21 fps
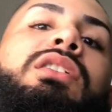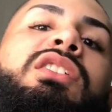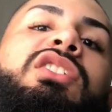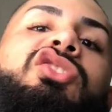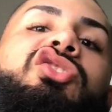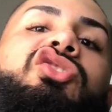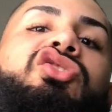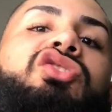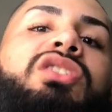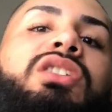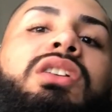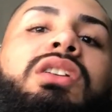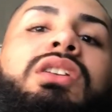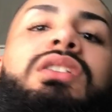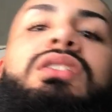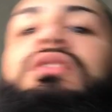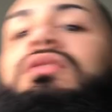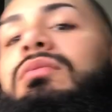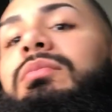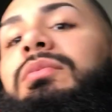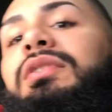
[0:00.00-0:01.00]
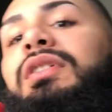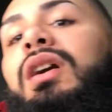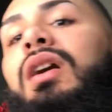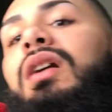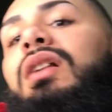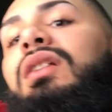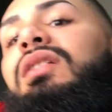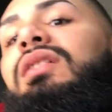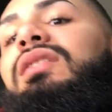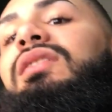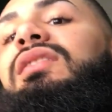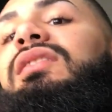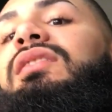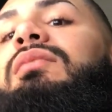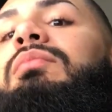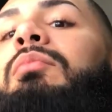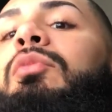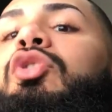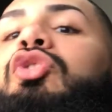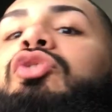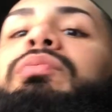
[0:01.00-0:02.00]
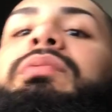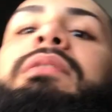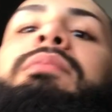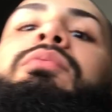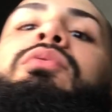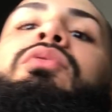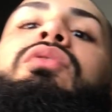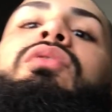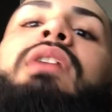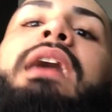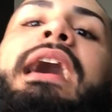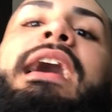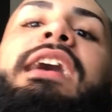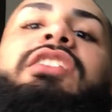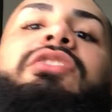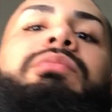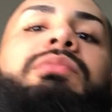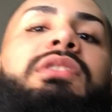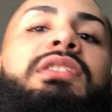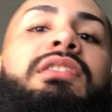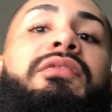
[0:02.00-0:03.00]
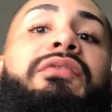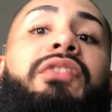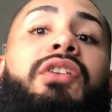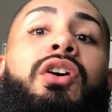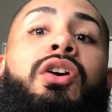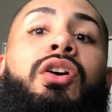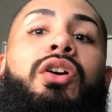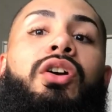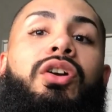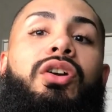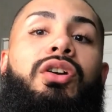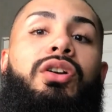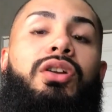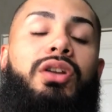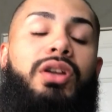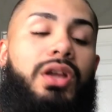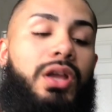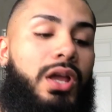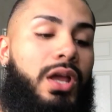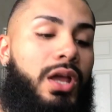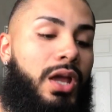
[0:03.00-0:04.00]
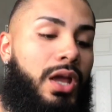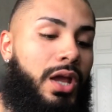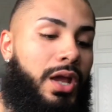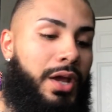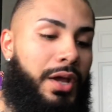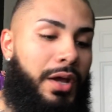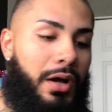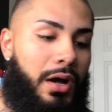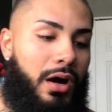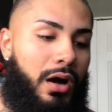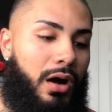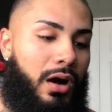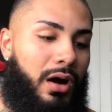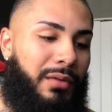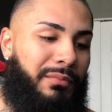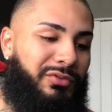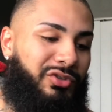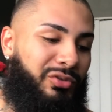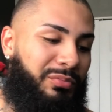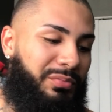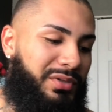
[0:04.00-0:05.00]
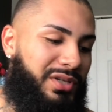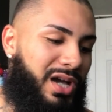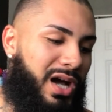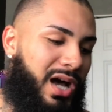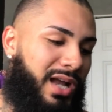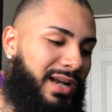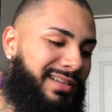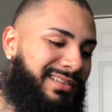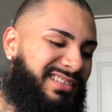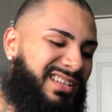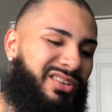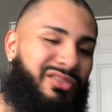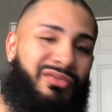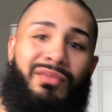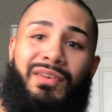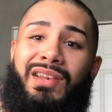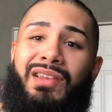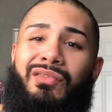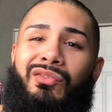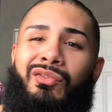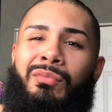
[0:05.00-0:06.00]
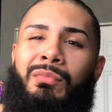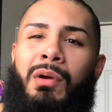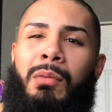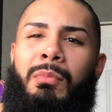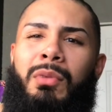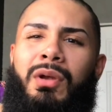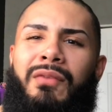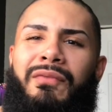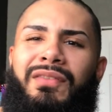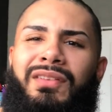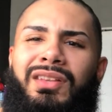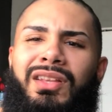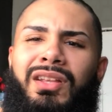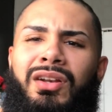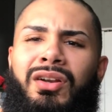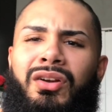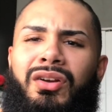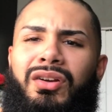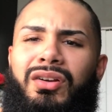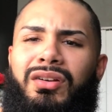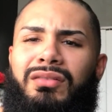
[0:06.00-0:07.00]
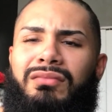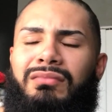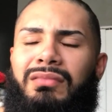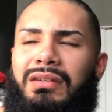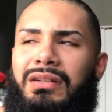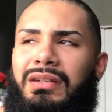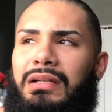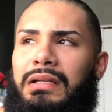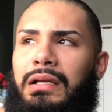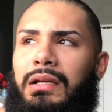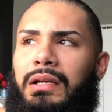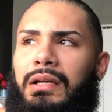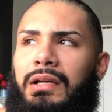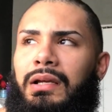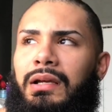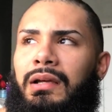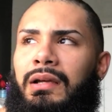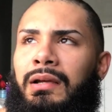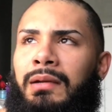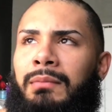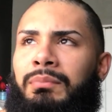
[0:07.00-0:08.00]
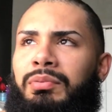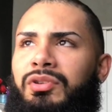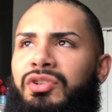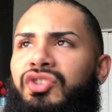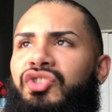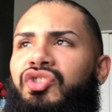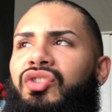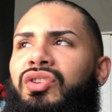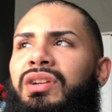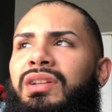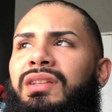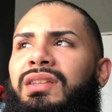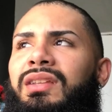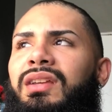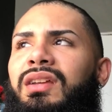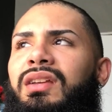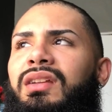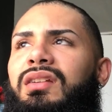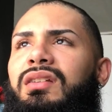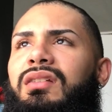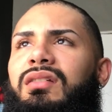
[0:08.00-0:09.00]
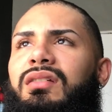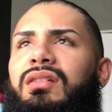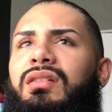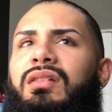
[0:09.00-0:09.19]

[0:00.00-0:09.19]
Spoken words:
it's chilling, to be honest. Most people ask me if it hurt. To be honest, I don't really remember if it did hurt. I'm pretty sure it did,